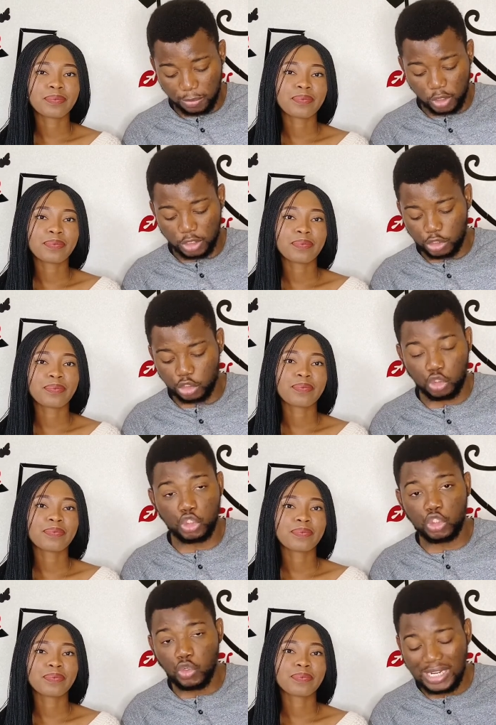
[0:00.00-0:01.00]
Speaker 1: point do
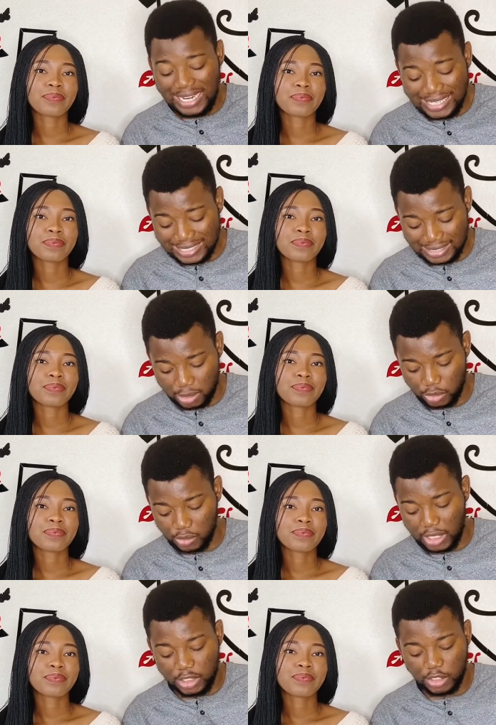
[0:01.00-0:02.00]
you listen to
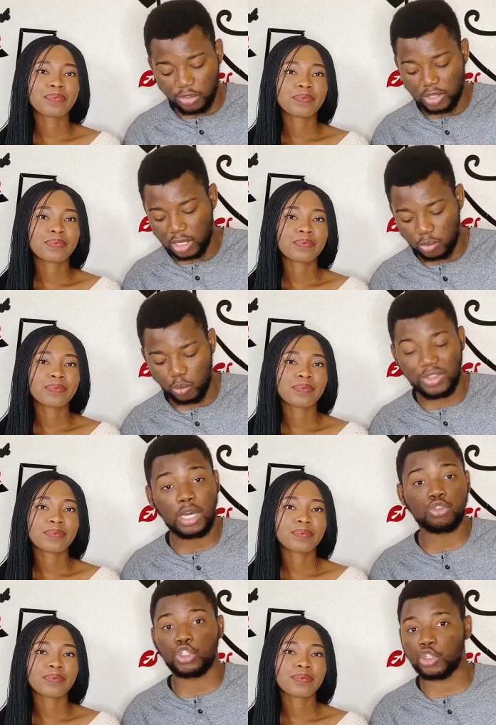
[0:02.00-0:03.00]
each other
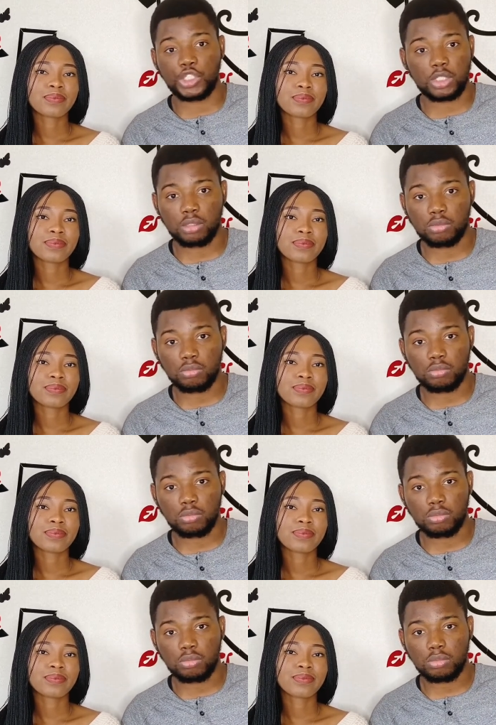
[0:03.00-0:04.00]
without judging
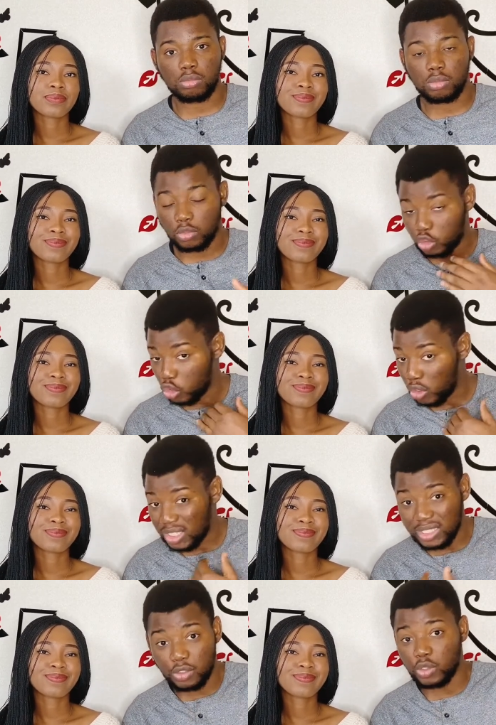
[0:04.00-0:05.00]
do you
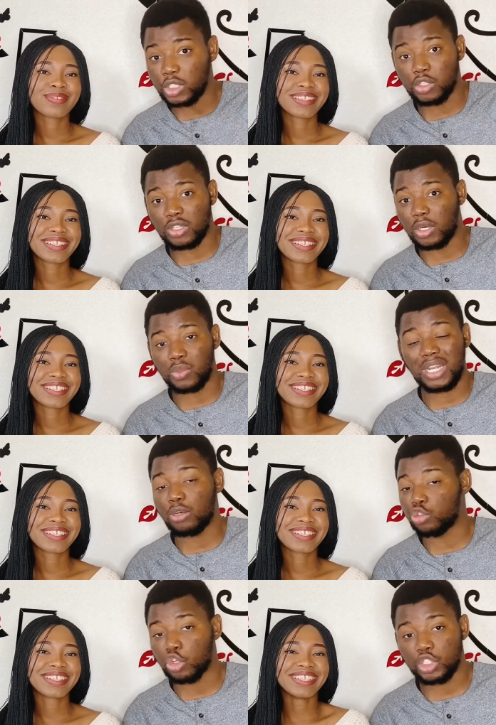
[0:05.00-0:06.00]
listen to each other
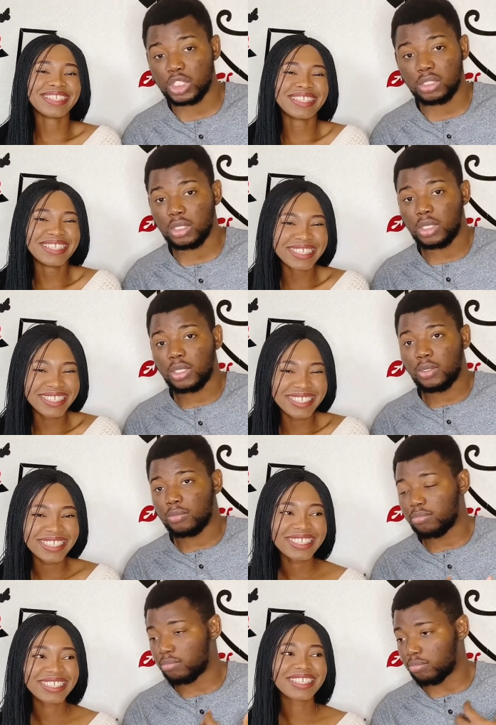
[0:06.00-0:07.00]
without judging
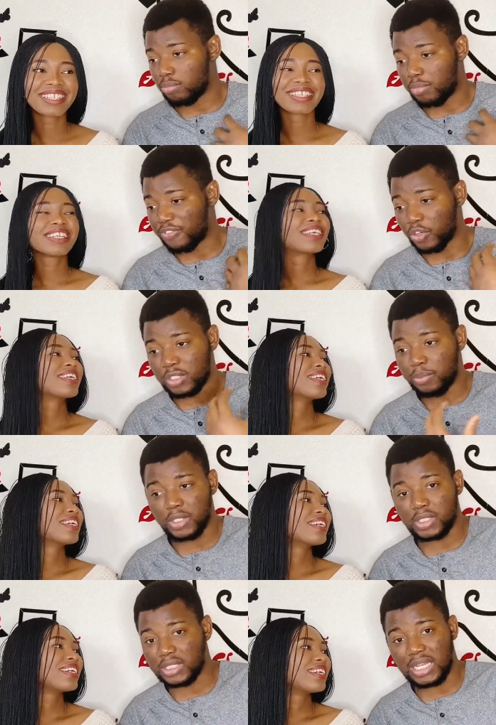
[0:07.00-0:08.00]
before the
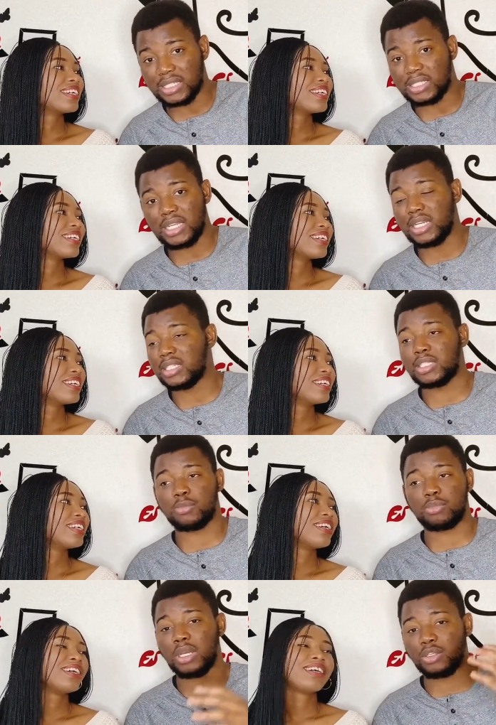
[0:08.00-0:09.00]
person starts saying
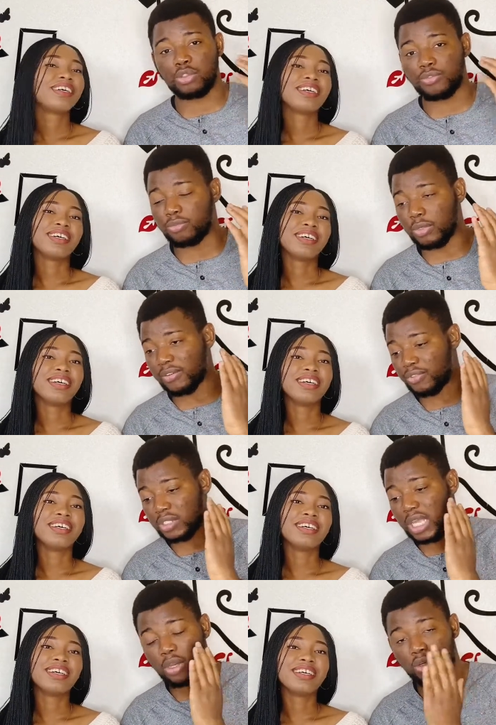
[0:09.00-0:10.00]
anything, you have you
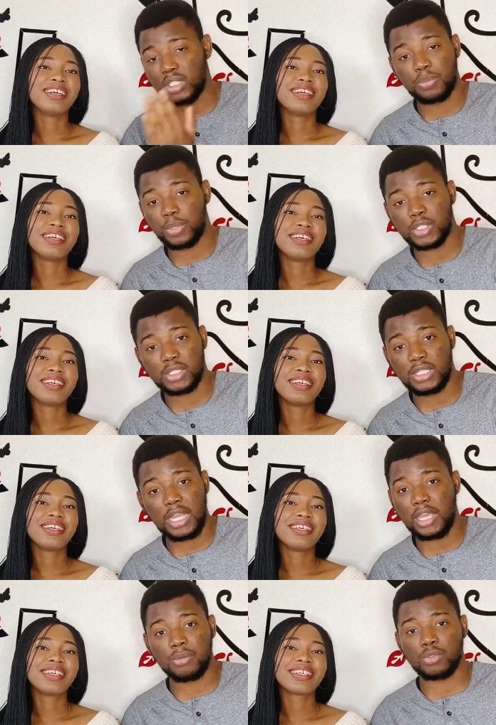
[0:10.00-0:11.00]
start calling the person
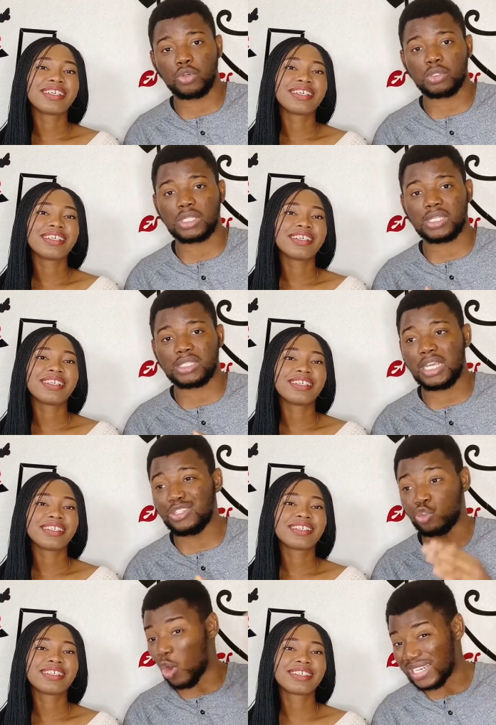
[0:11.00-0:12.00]
names or yeah. start
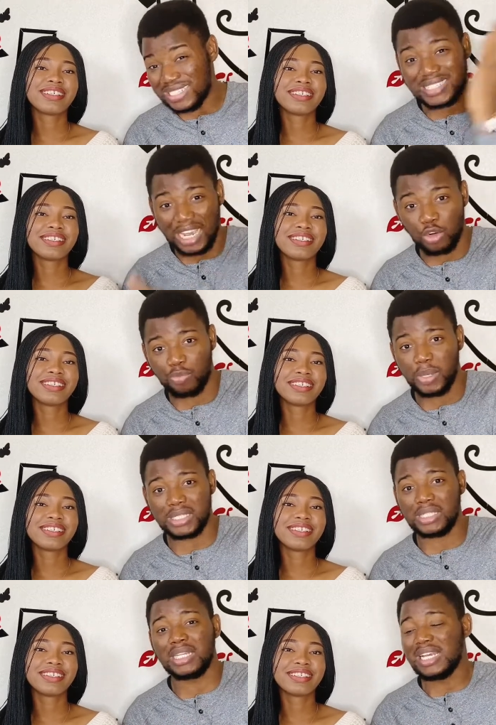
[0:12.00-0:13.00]
saying you are this kind of person.